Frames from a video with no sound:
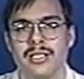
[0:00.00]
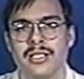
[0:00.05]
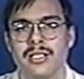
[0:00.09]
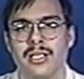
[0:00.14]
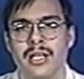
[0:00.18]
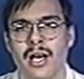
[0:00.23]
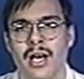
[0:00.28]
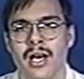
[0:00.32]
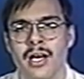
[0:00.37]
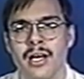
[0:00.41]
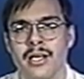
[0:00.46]

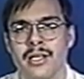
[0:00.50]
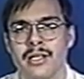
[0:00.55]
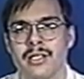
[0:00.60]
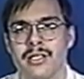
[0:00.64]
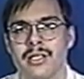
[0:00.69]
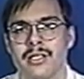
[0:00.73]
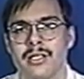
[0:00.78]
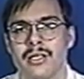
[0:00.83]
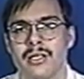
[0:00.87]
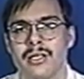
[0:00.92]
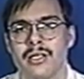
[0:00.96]
its
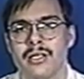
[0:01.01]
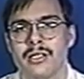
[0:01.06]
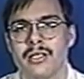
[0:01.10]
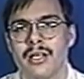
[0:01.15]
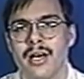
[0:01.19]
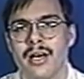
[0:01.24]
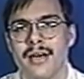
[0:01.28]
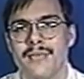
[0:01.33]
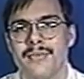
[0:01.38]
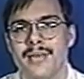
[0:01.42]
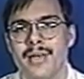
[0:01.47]
dive
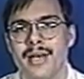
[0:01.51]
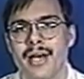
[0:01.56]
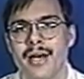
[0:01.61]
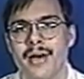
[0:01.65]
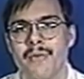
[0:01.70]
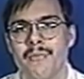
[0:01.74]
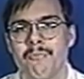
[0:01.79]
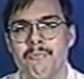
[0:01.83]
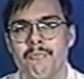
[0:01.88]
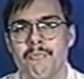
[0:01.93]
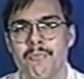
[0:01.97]

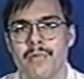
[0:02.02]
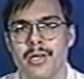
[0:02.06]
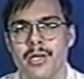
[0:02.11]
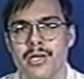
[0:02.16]
down.